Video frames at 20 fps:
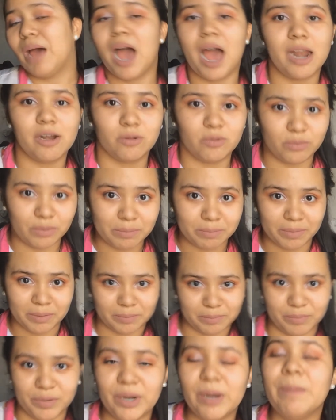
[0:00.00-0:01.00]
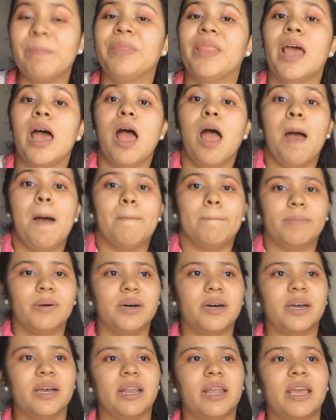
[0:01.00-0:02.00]
I don't remember,
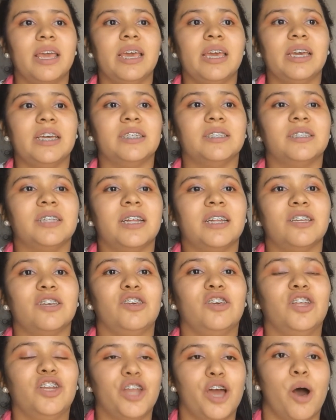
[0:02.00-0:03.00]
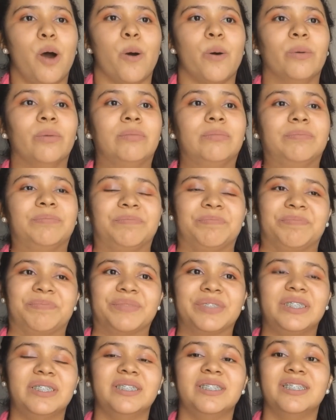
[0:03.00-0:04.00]
but it's that, you know,
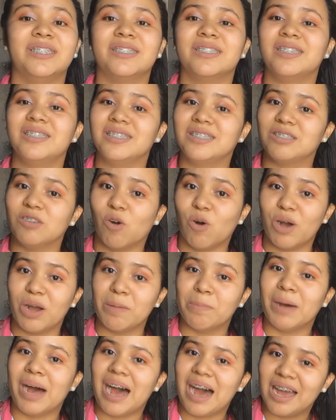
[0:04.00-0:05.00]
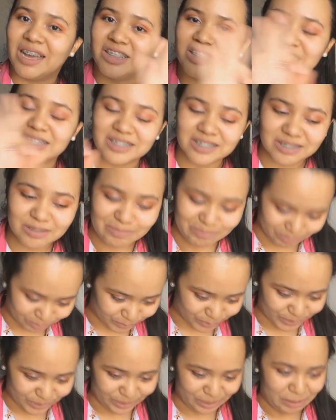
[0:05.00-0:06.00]
there's a story behind this
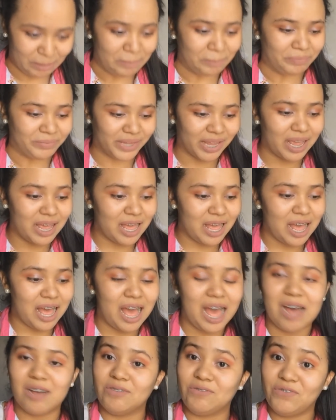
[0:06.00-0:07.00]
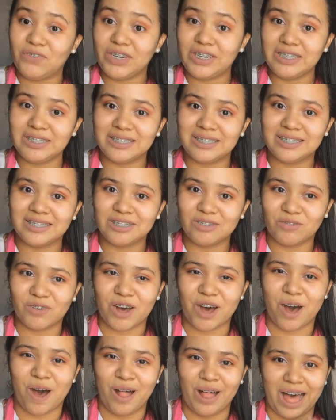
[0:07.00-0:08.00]
book. First of
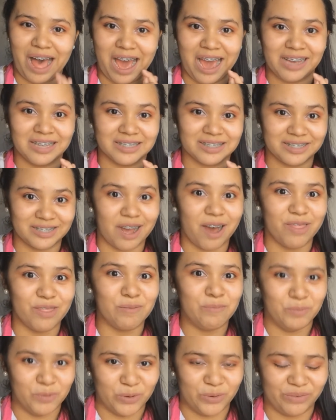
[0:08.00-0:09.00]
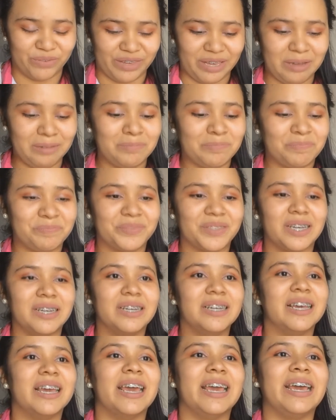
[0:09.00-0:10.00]
all, I saw the movie
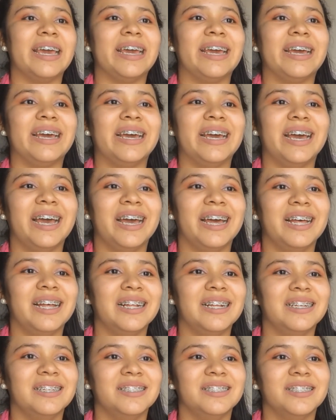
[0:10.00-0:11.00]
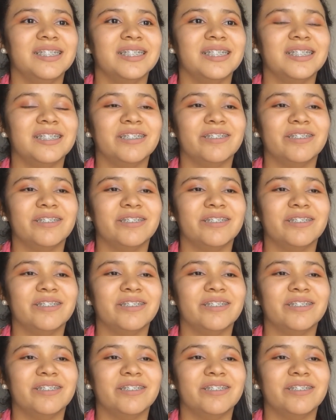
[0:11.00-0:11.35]
and